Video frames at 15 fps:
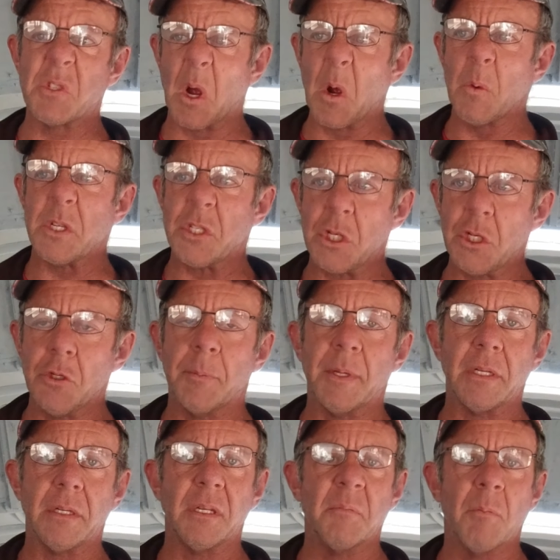it's always
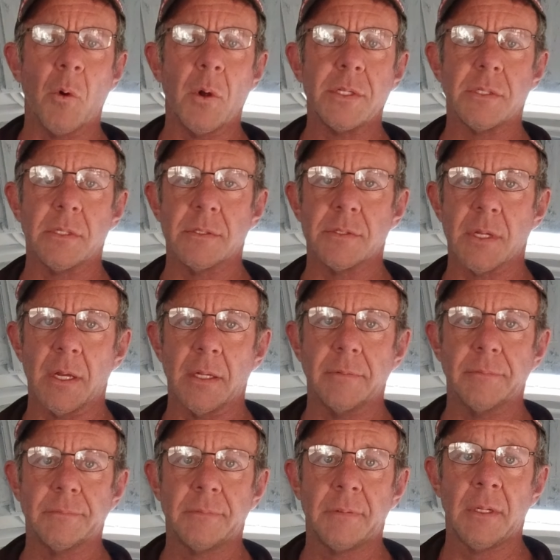humid and moist
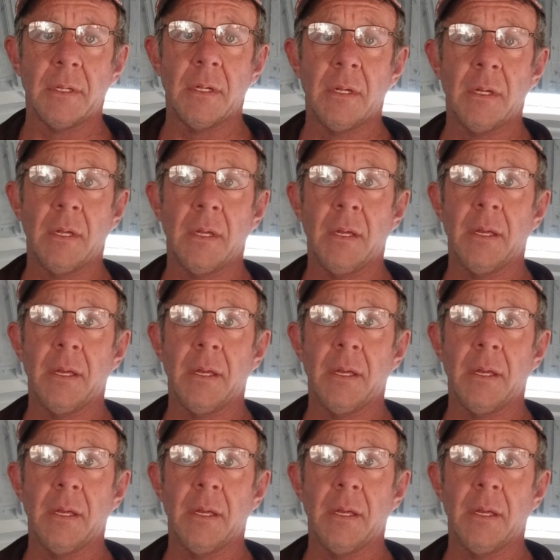inside. Yes.